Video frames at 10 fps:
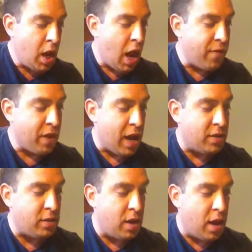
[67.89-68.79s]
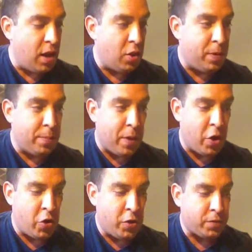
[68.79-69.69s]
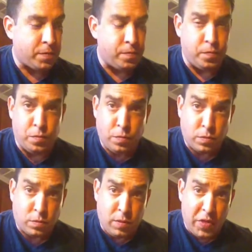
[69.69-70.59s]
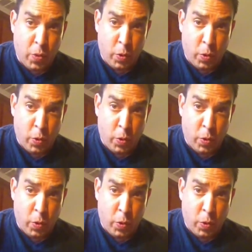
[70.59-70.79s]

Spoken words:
I've got a little bit of butter that